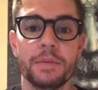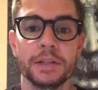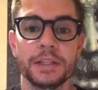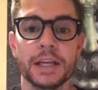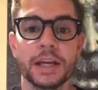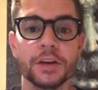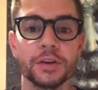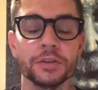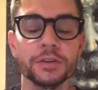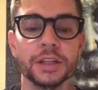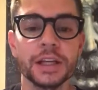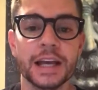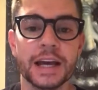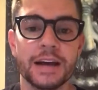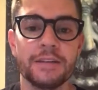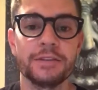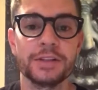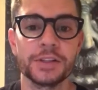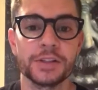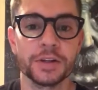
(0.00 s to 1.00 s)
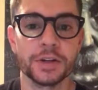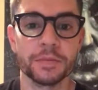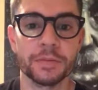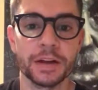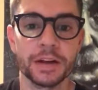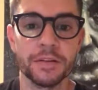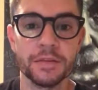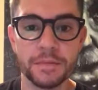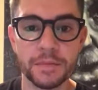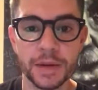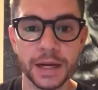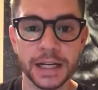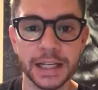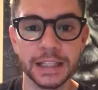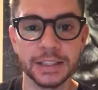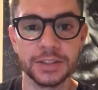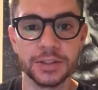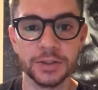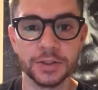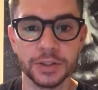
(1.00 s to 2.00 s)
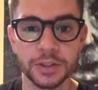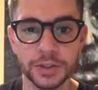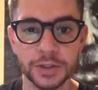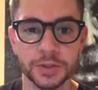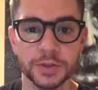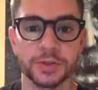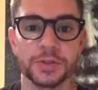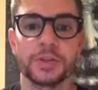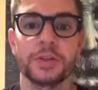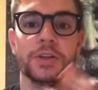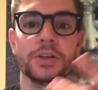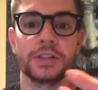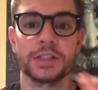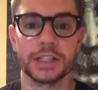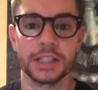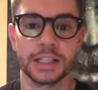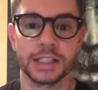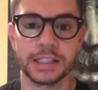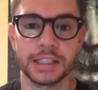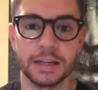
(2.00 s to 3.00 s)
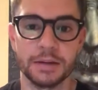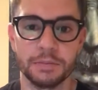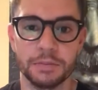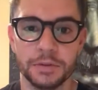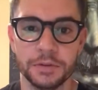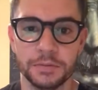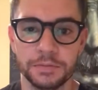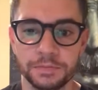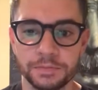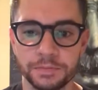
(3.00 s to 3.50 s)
but they only have a certain amount of money to use. So here's an example.